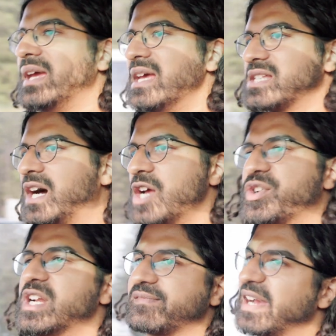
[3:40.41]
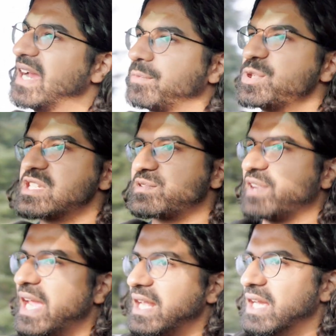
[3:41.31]
It's a hydraulic rack, which is
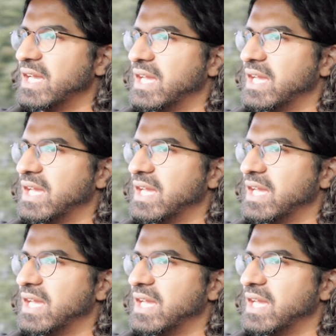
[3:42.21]
great.